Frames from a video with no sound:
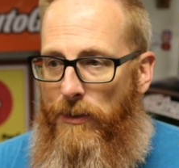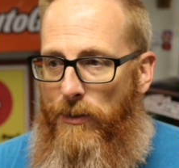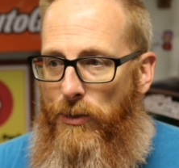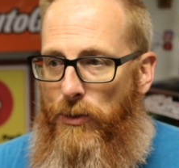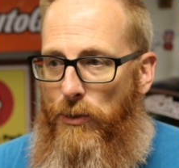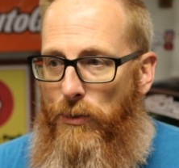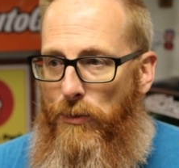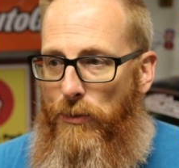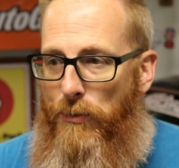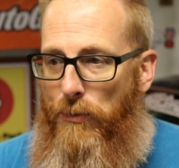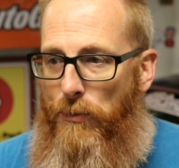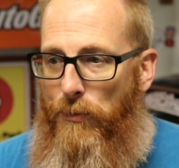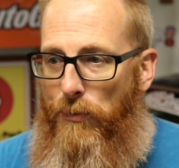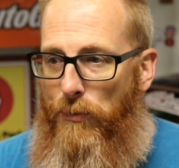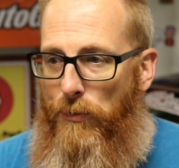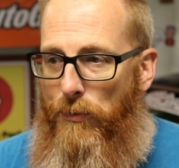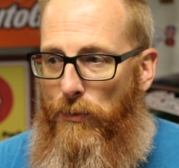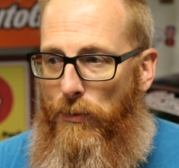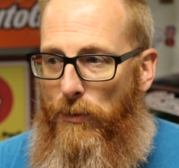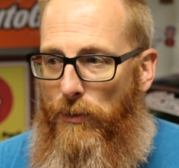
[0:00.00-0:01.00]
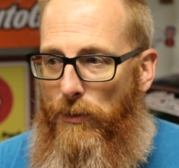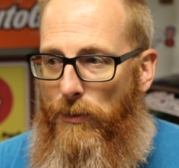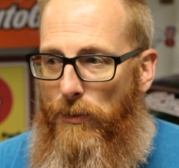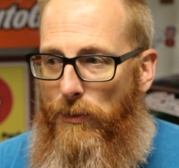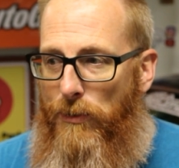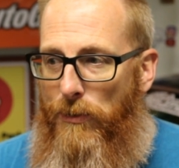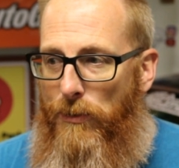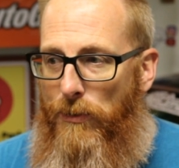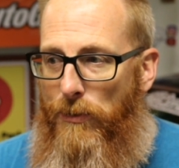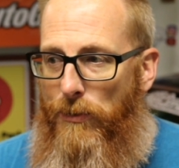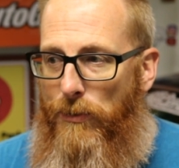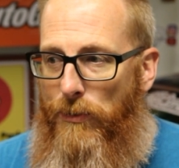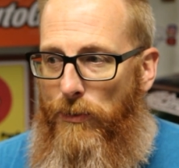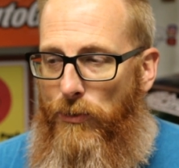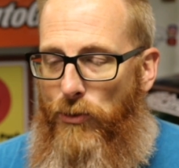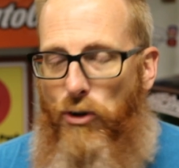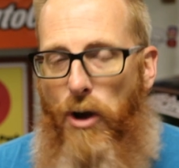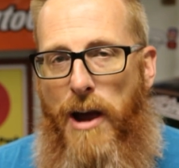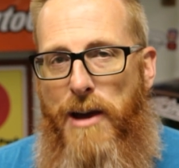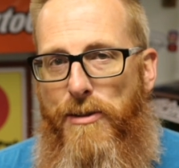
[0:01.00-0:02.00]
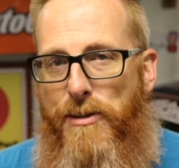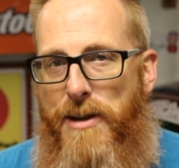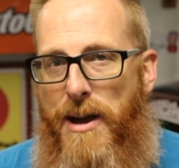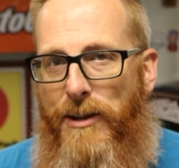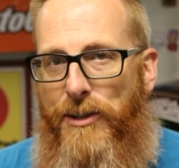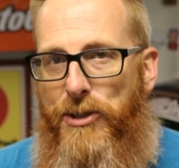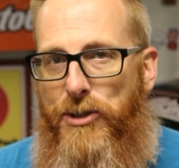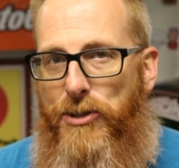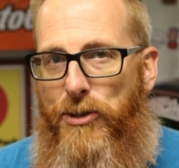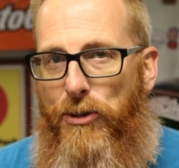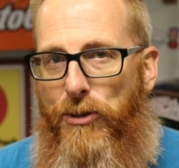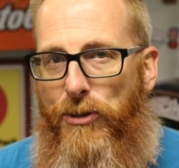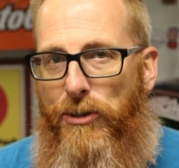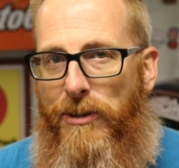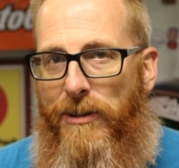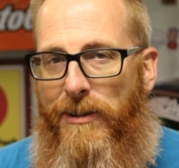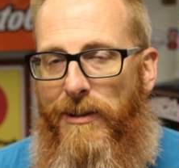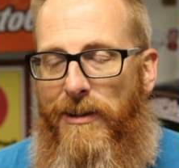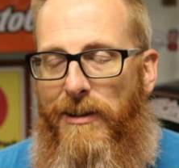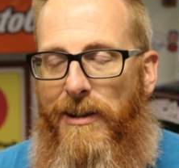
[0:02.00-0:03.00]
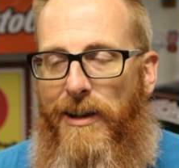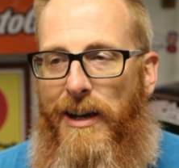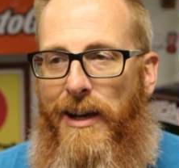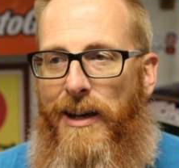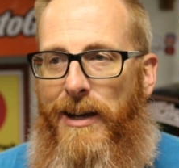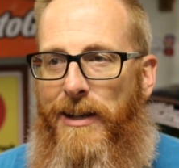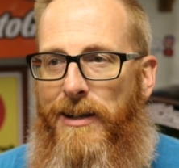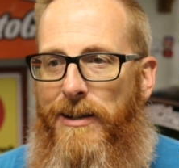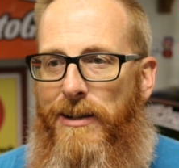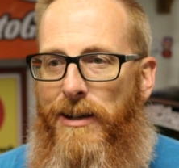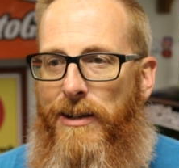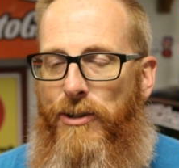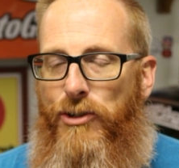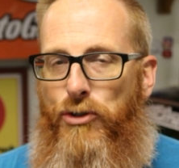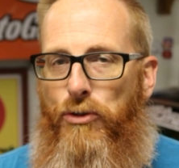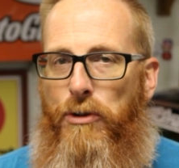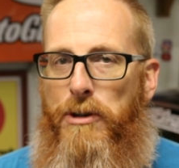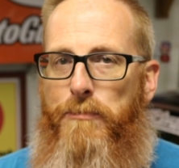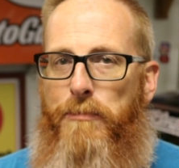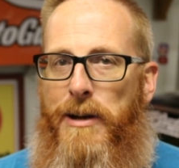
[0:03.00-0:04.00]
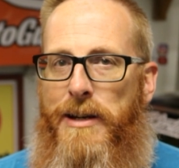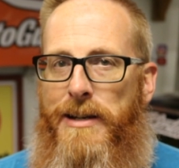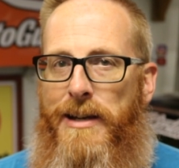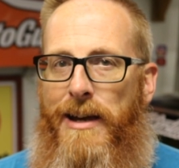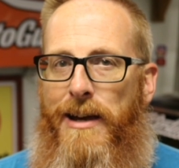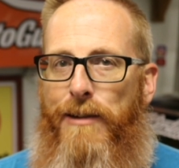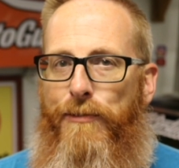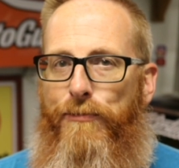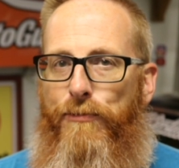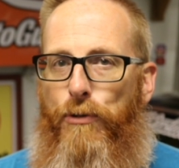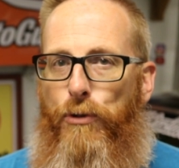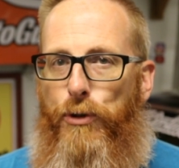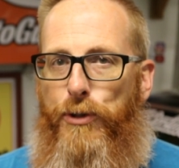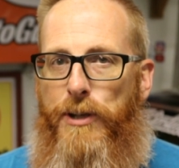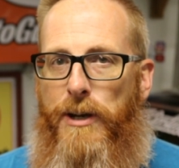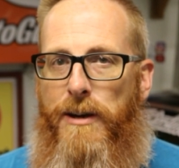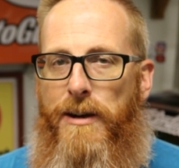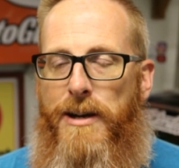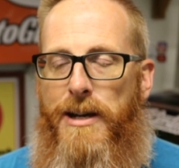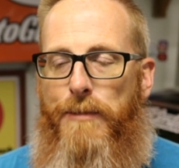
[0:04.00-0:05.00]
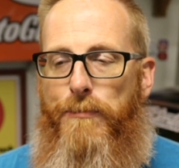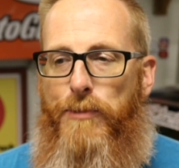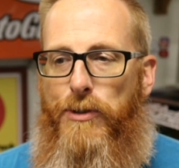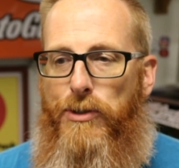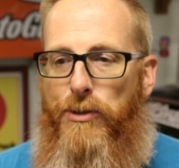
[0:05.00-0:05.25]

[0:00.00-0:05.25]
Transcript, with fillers: to try the uncertain and uh, joined my dad full time.